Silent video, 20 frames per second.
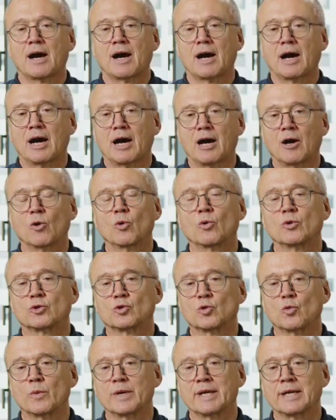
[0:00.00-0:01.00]
how
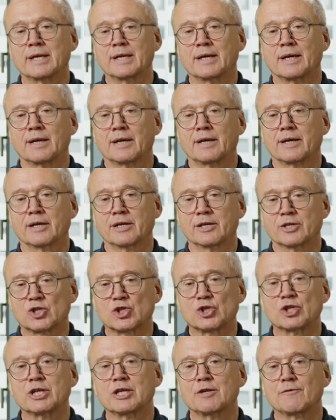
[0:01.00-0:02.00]
do we
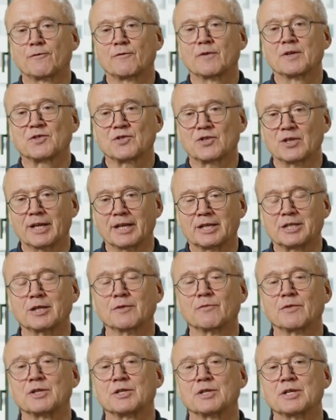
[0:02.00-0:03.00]
achieve
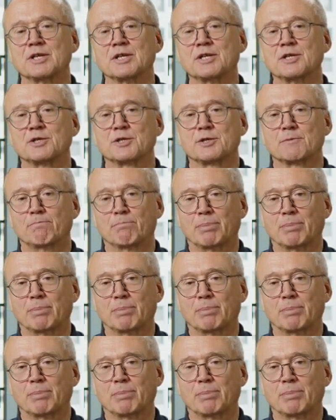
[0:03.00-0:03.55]
selectivities